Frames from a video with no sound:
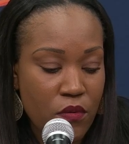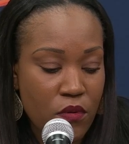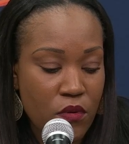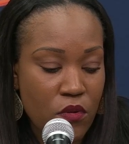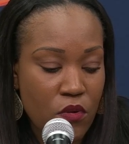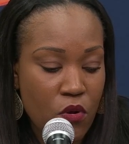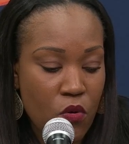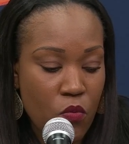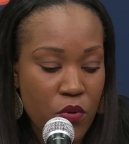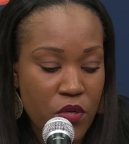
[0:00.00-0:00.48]

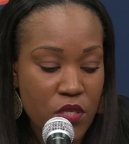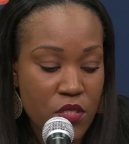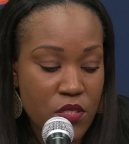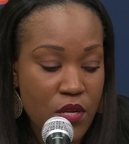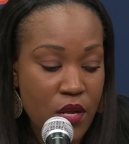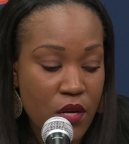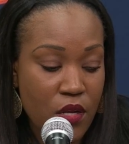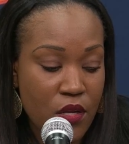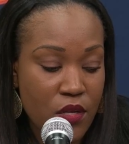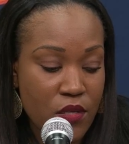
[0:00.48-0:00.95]
you know we just
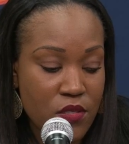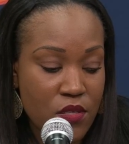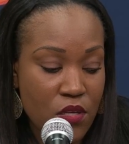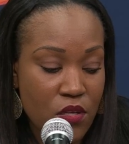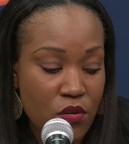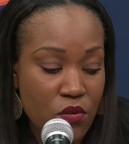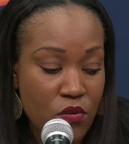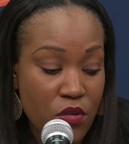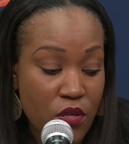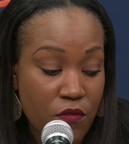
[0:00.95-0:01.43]
got to
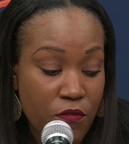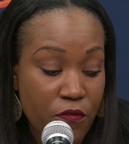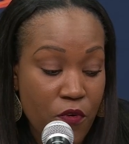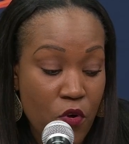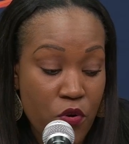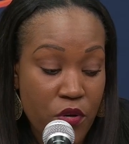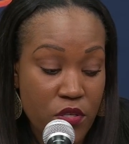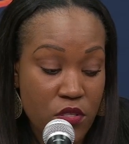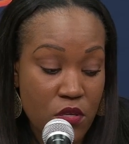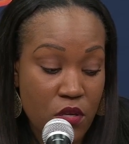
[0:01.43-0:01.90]
continue to
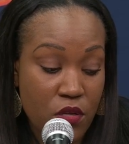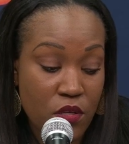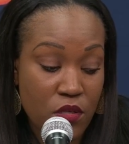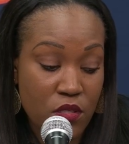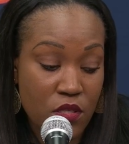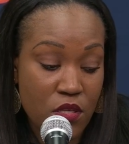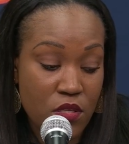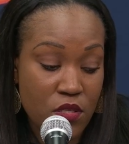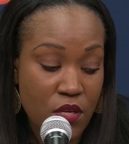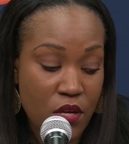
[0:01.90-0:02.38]
focus on the
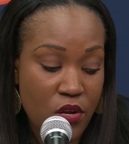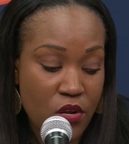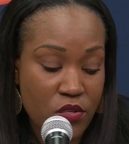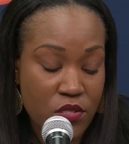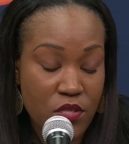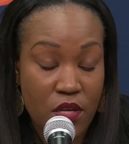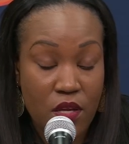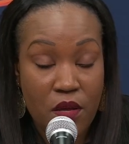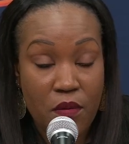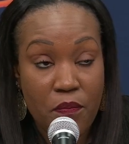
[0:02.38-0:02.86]

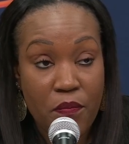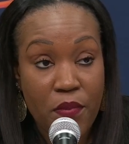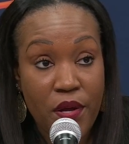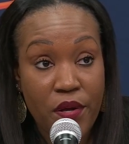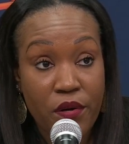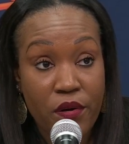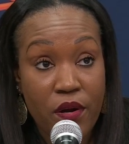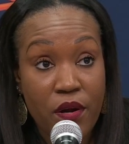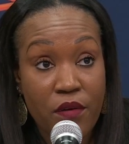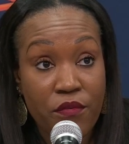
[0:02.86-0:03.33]
details and get
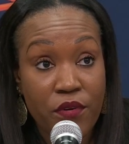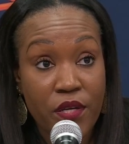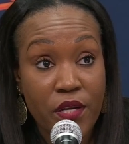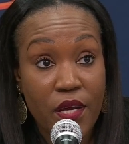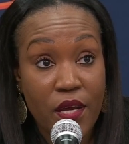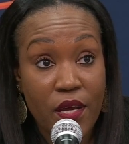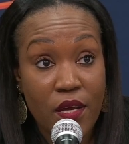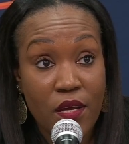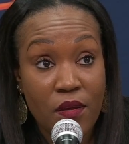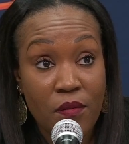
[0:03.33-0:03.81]
better every
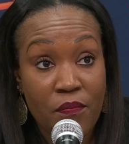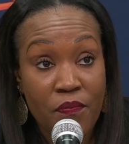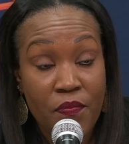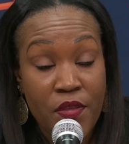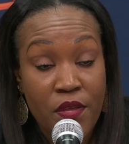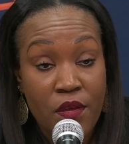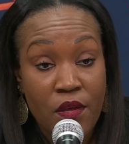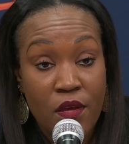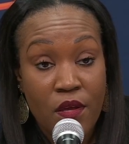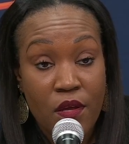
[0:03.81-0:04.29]
game
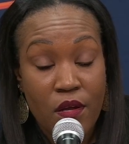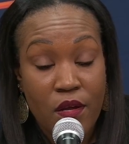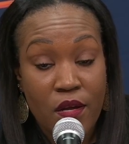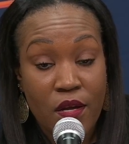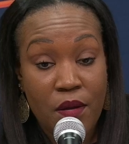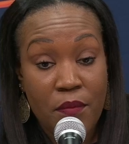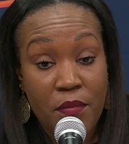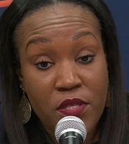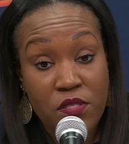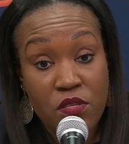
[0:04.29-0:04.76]

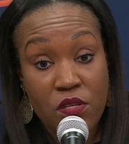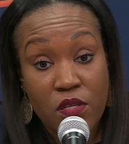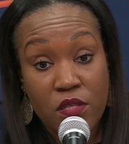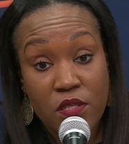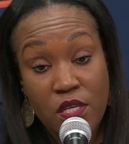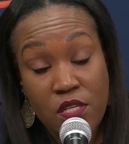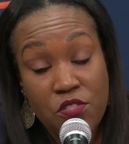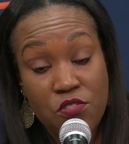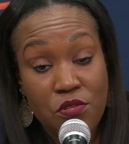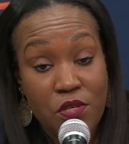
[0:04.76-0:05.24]
um, until
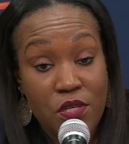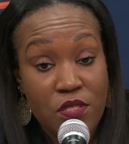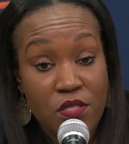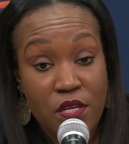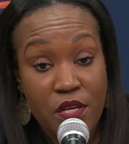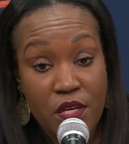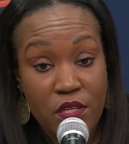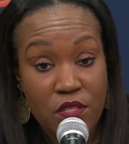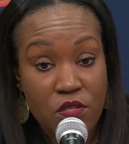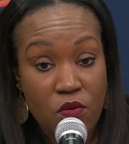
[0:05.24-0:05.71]
it does
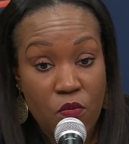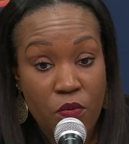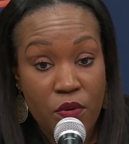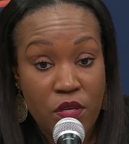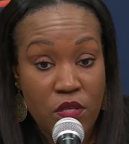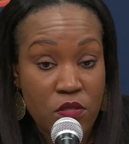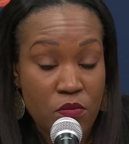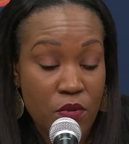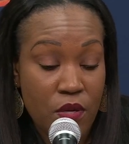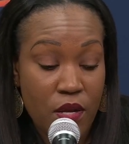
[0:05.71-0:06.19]
translate into
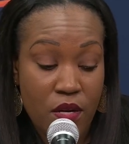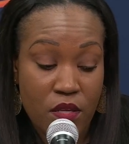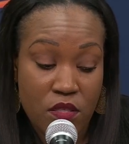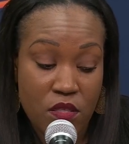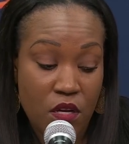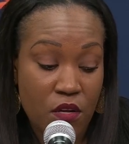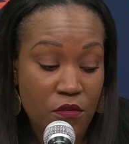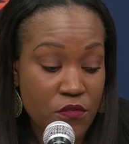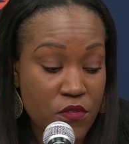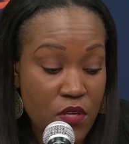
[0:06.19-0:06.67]
wins. We got a
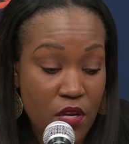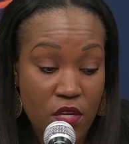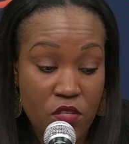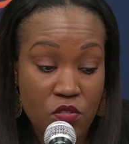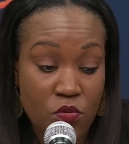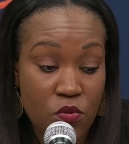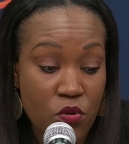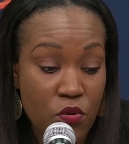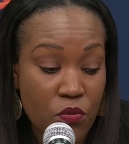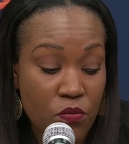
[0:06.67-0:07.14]
tough
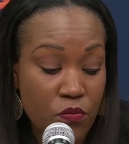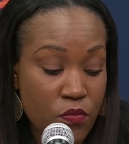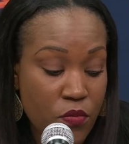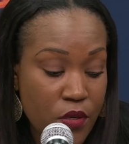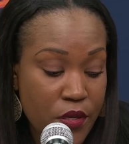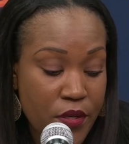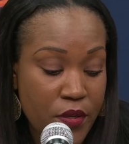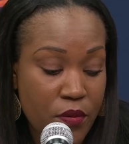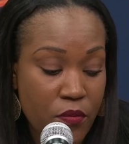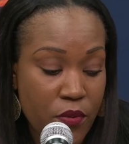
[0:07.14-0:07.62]
schedule.
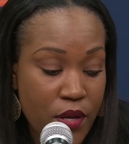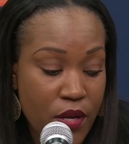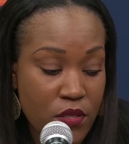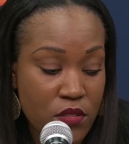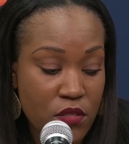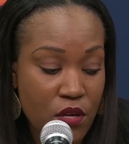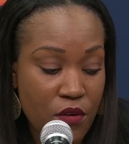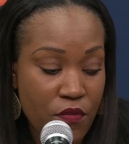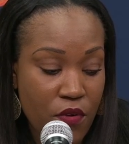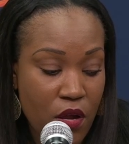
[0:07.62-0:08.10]
Um, we got
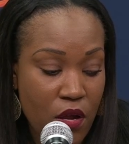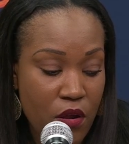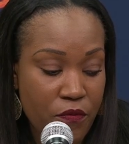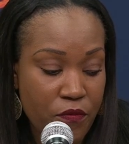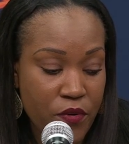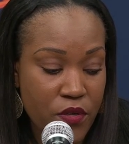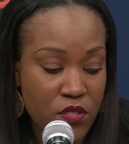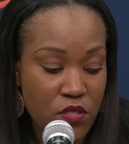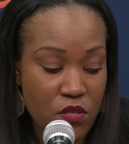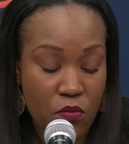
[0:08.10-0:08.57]
a tough
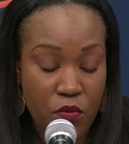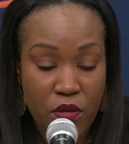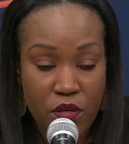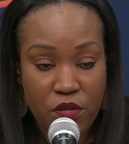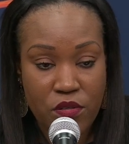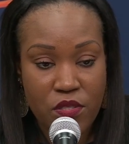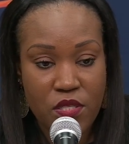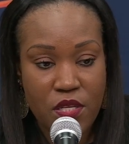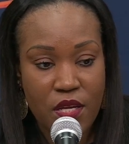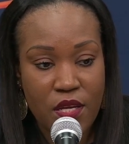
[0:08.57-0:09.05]
conference, and we
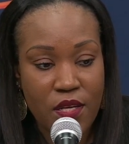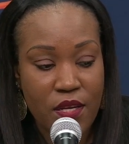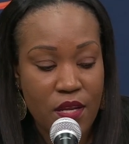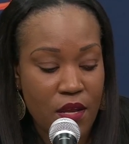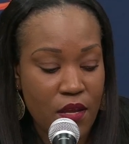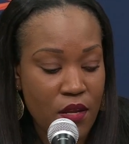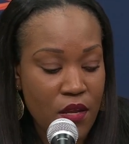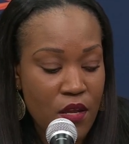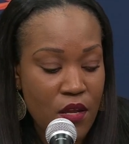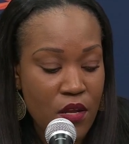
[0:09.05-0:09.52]
understand
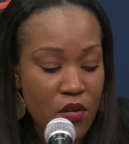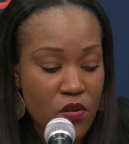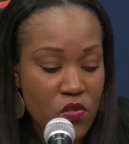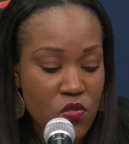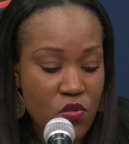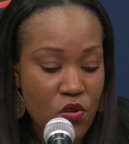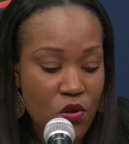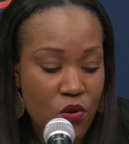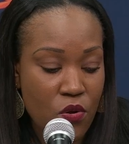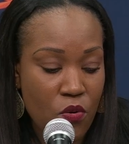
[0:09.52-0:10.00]
that.
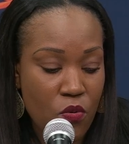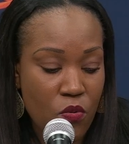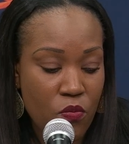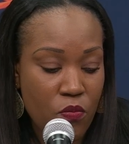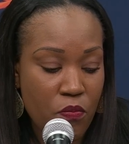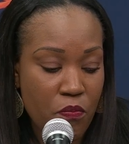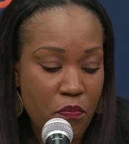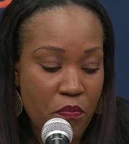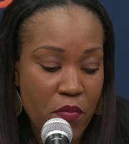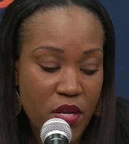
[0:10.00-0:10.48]
So
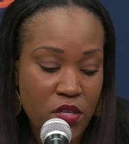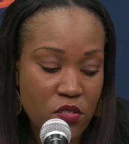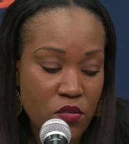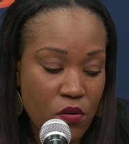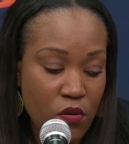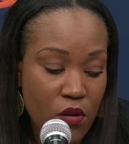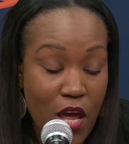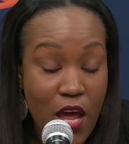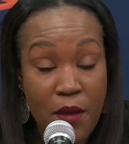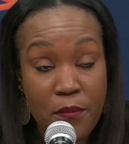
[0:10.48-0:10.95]

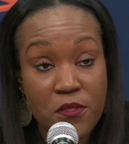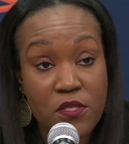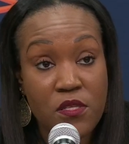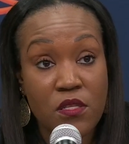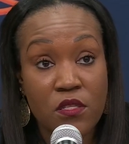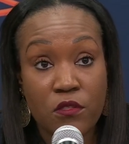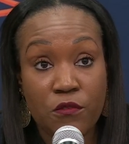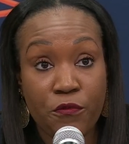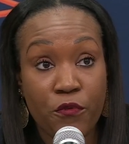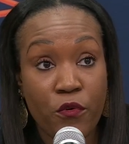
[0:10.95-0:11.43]
mental
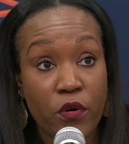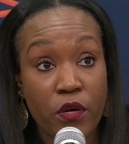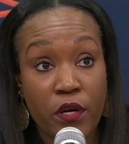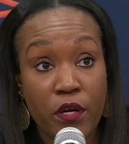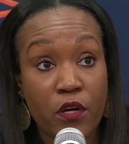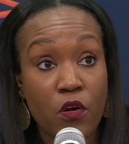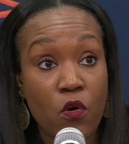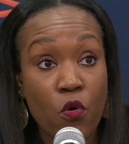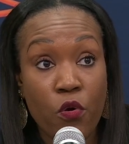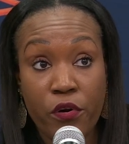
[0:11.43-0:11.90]
lapses
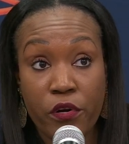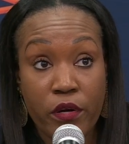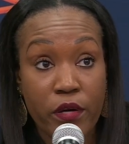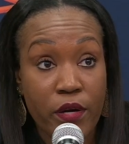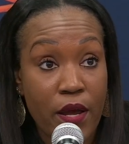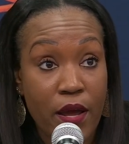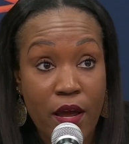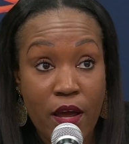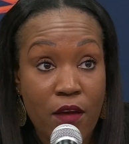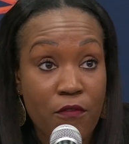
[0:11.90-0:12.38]
for a quarter
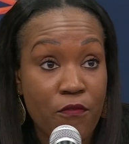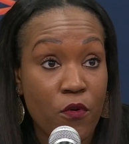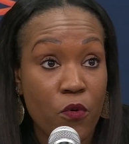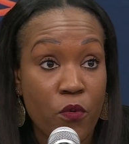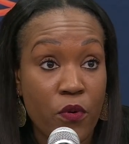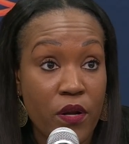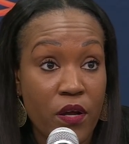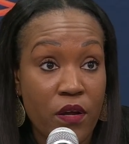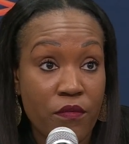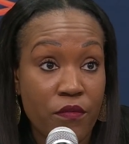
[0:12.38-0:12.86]
and a half or
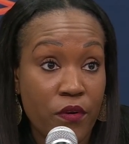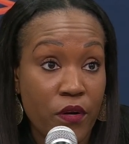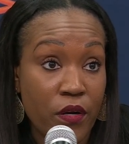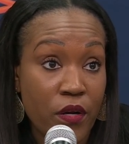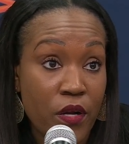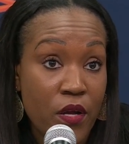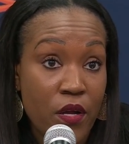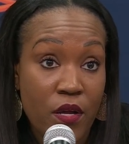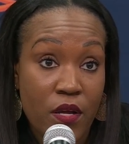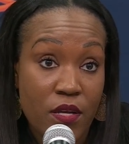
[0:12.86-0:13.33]

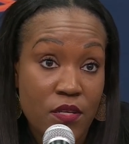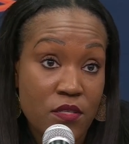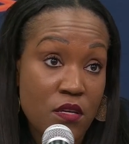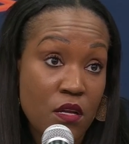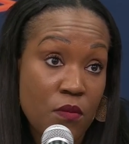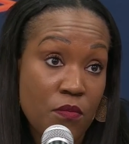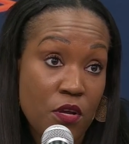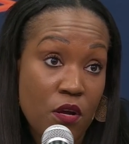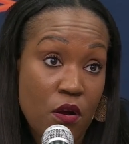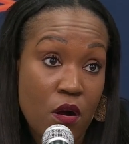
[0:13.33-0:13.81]
whatever is
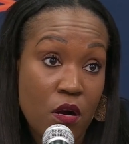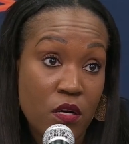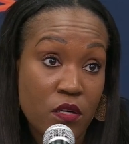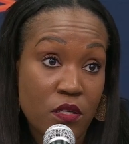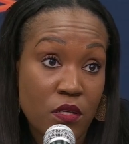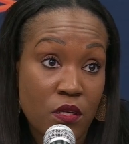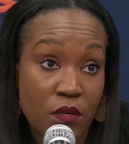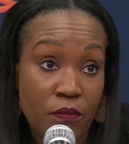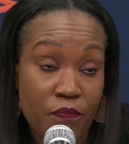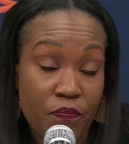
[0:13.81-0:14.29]
going to be
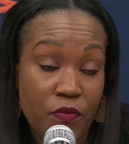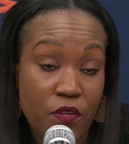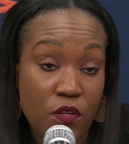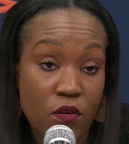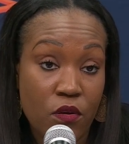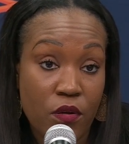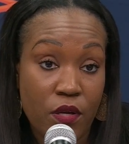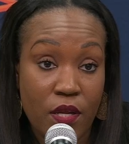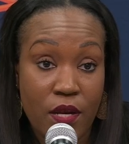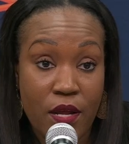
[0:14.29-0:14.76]
hard to
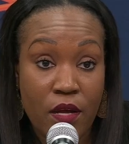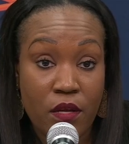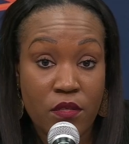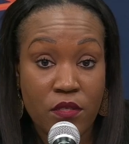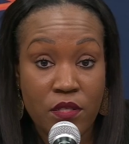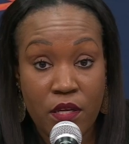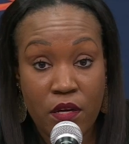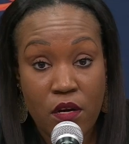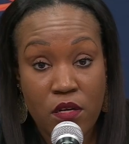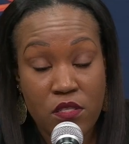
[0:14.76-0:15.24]
you know get
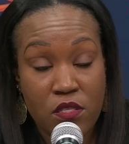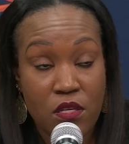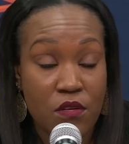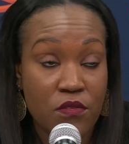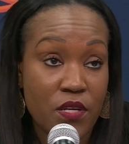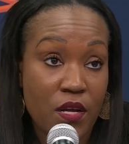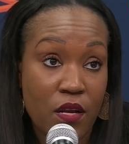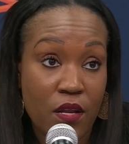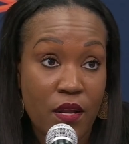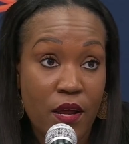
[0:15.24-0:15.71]
out, dig
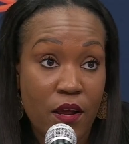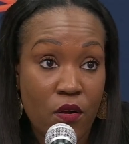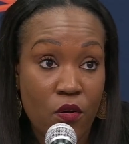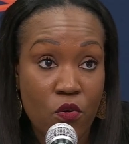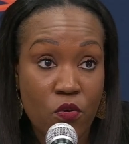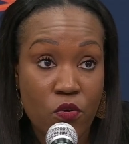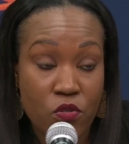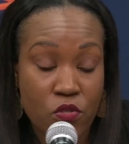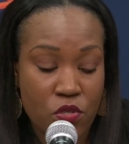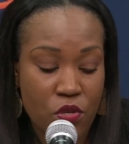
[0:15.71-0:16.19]
ourselves out of that
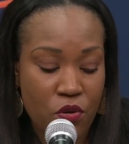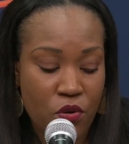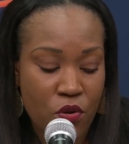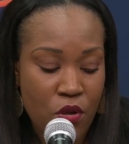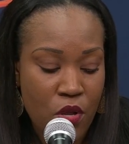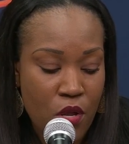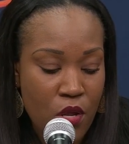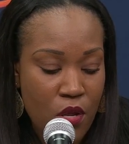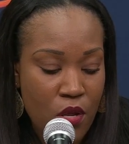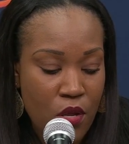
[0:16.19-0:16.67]
hole. So.